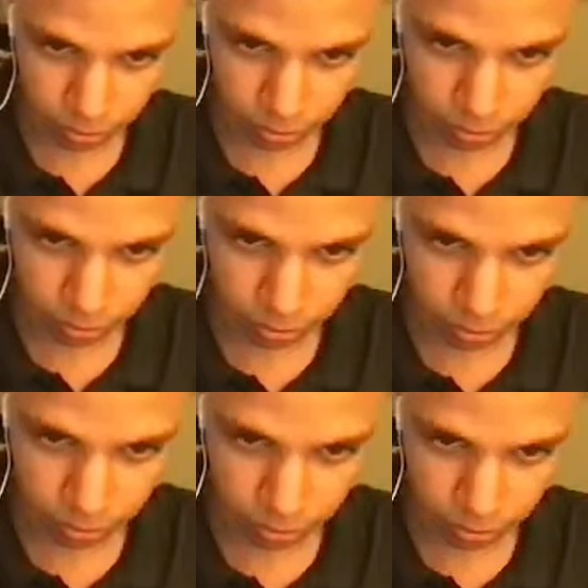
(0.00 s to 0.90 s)
This is how
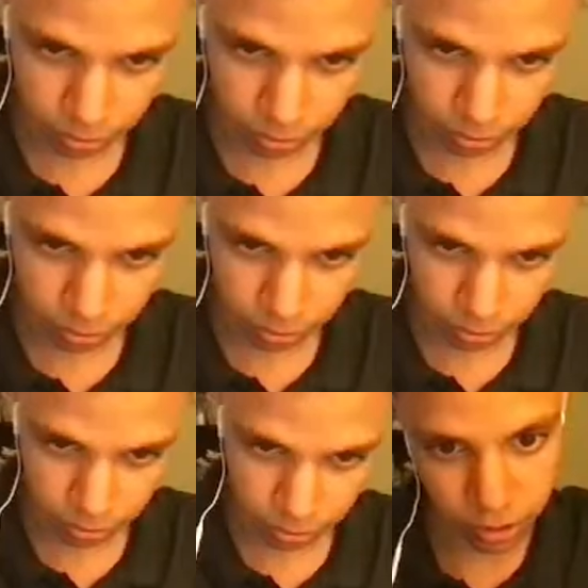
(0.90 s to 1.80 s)
amplitude envelopes are.
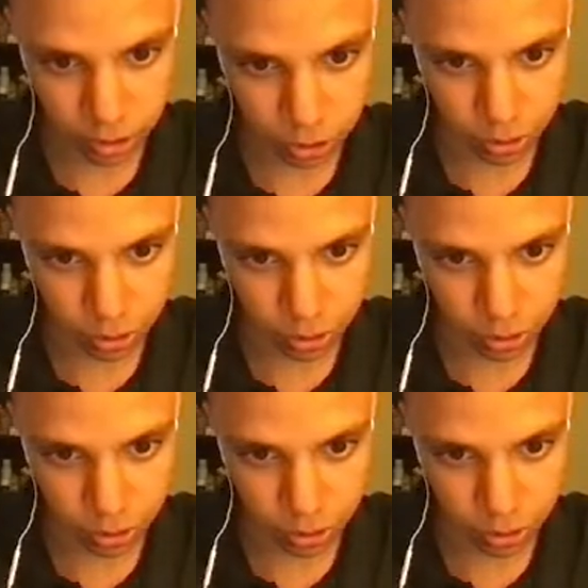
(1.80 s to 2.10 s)
But for this,